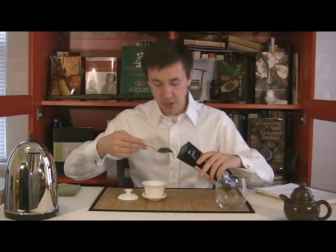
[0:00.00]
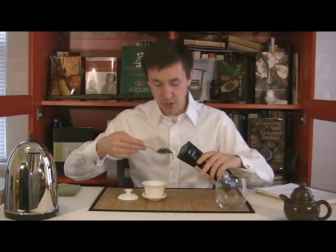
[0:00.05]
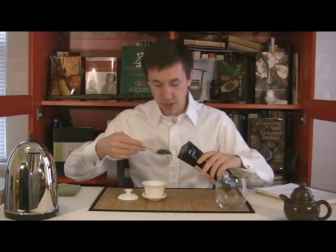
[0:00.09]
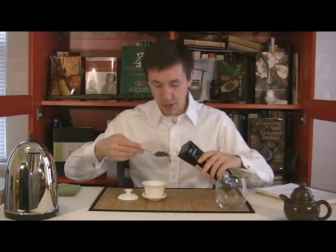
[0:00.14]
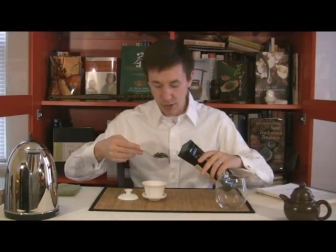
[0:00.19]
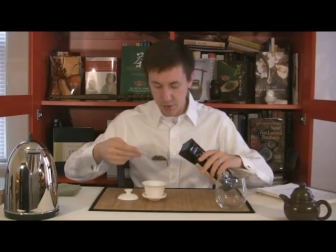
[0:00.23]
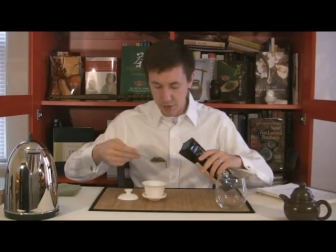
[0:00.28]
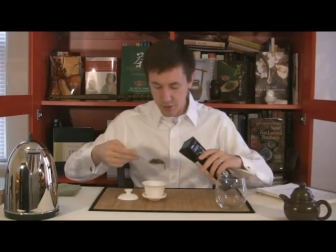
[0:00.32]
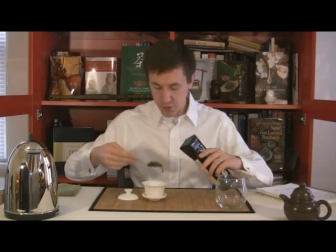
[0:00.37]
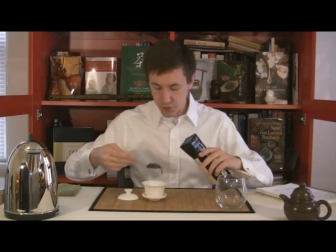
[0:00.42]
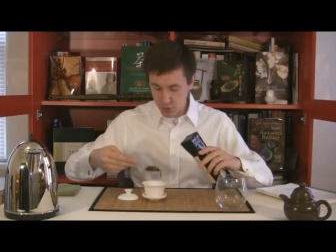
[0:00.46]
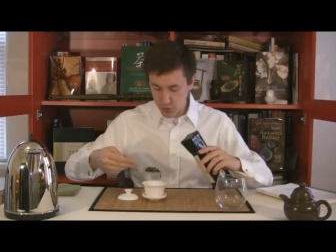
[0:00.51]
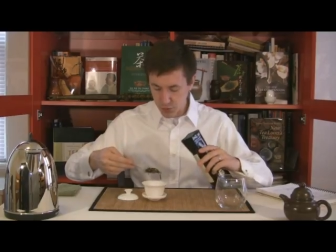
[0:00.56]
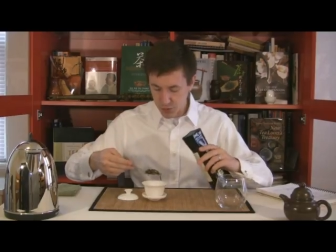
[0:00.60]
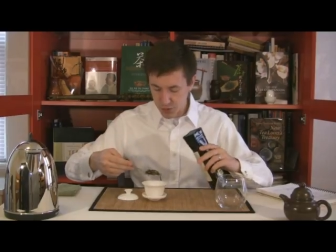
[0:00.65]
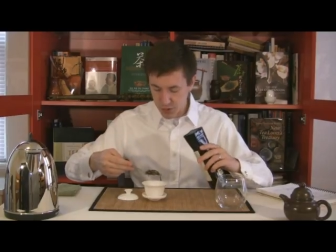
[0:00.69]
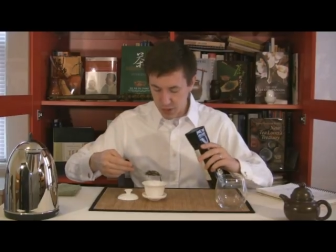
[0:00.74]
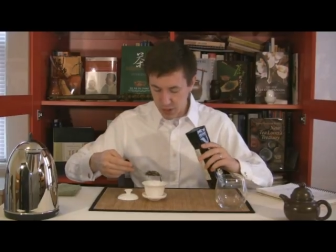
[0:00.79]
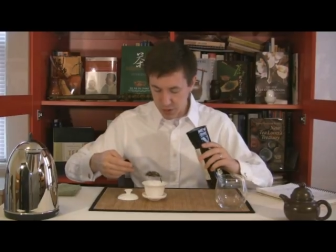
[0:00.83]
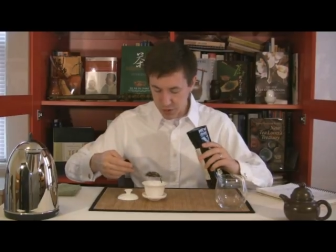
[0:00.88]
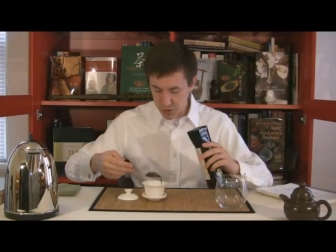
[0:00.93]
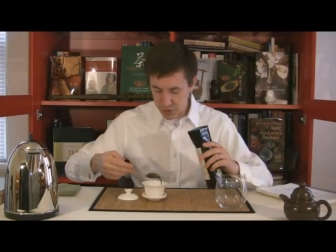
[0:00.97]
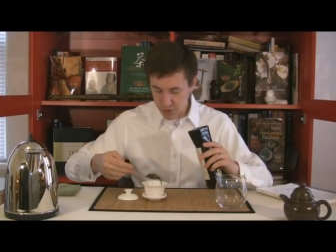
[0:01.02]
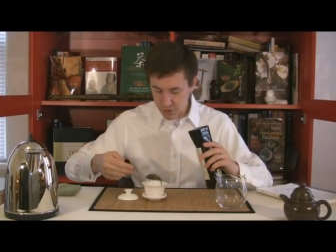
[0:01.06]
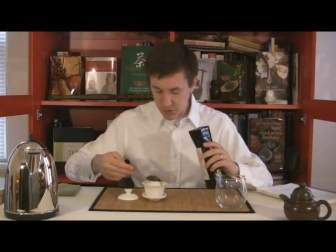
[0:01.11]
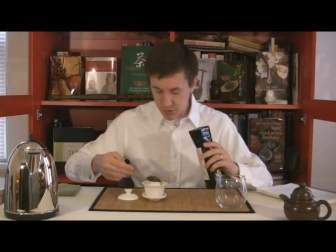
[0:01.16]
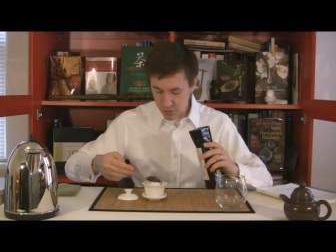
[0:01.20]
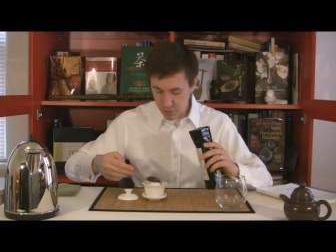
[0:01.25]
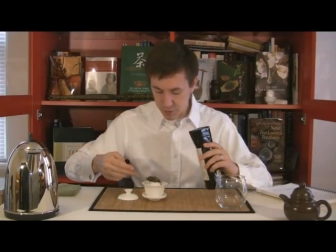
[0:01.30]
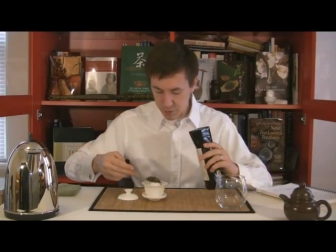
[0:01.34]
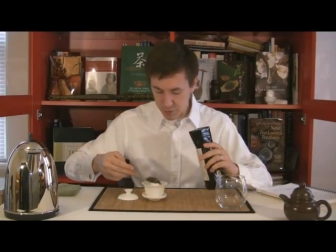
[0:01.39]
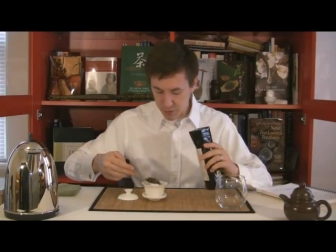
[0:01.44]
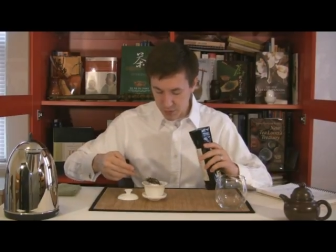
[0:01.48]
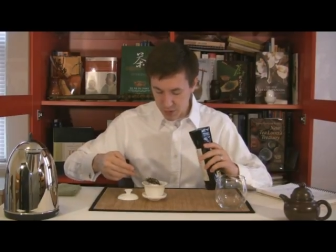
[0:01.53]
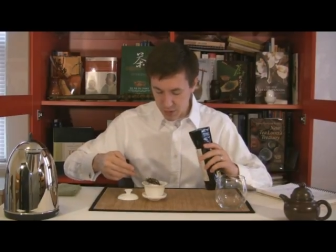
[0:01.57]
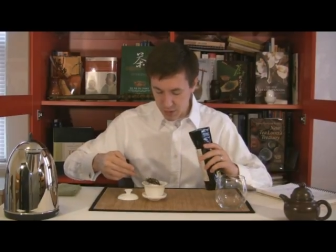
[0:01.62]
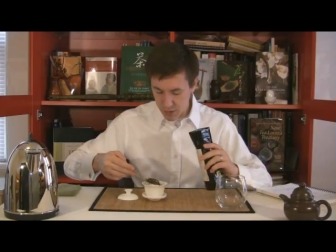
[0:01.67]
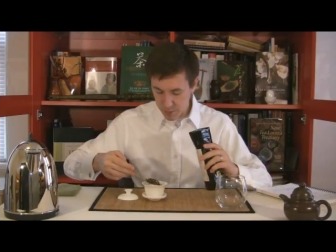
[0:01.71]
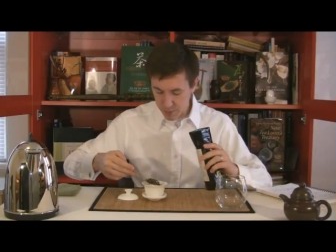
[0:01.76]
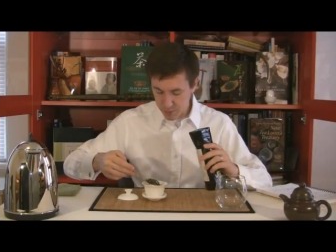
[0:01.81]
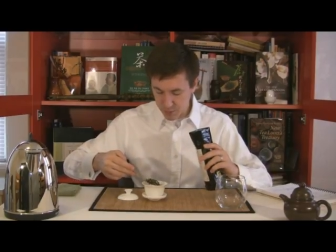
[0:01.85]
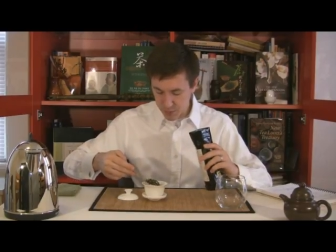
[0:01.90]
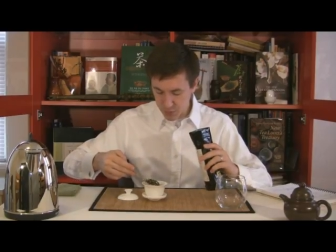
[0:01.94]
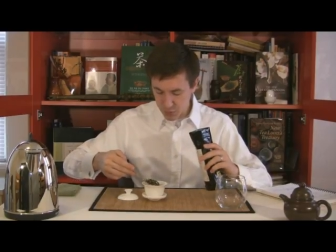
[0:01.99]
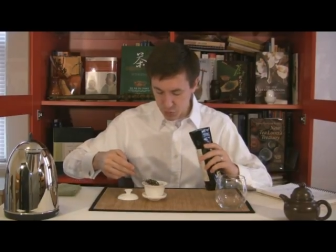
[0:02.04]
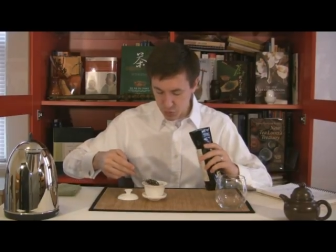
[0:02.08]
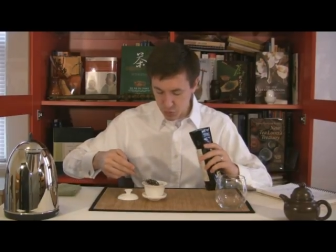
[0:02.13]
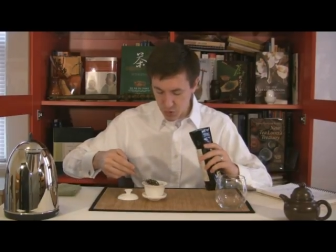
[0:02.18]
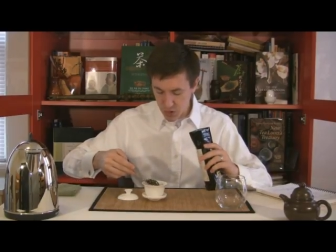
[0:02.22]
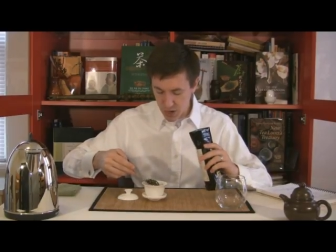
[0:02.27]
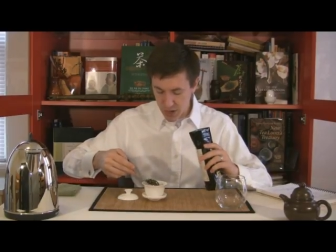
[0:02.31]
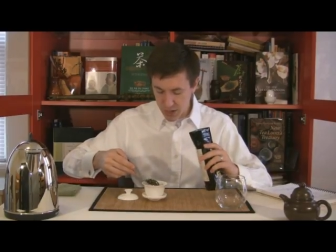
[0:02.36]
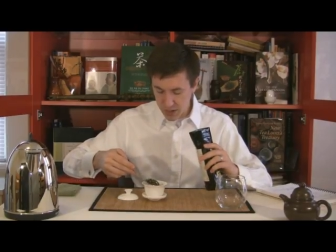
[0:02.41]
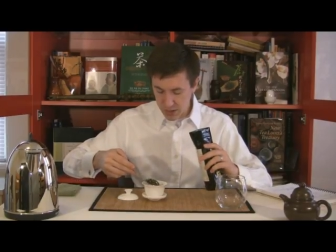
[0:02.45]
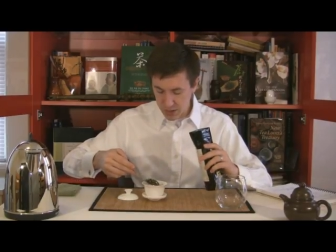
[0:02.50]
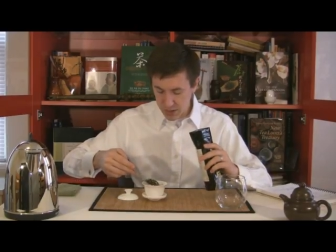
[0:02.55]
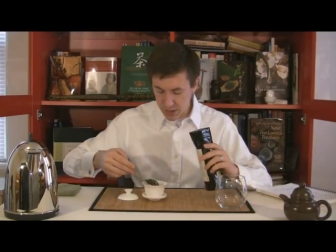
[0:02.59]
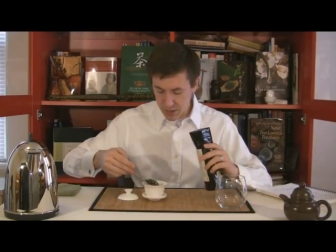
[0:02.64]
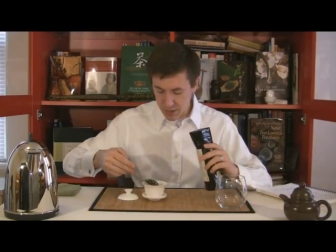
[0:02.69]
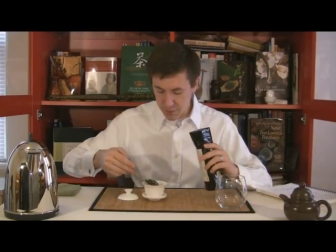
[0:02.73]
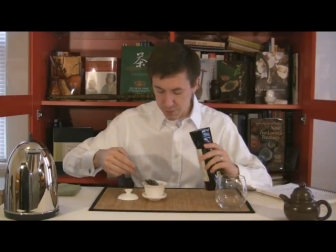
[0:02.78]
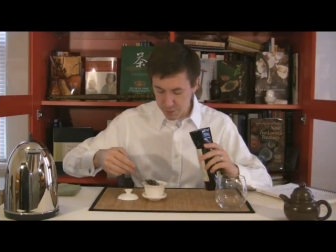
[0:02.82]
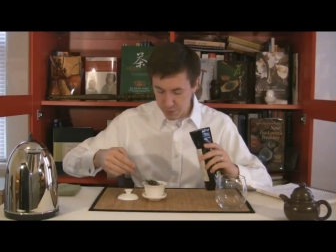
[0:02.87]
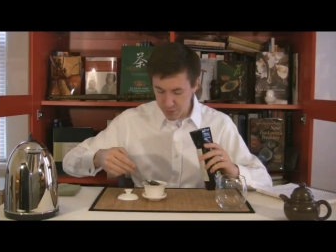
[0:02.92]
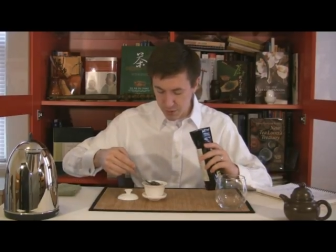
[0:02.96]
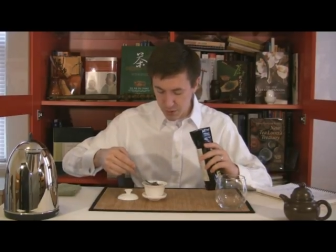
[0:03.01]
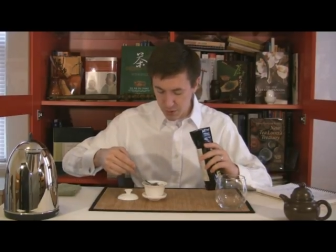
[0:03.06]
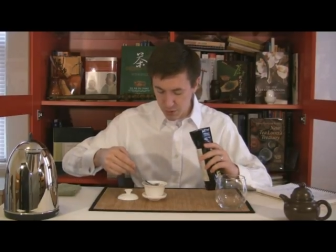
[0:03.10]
into sections of dry leaf,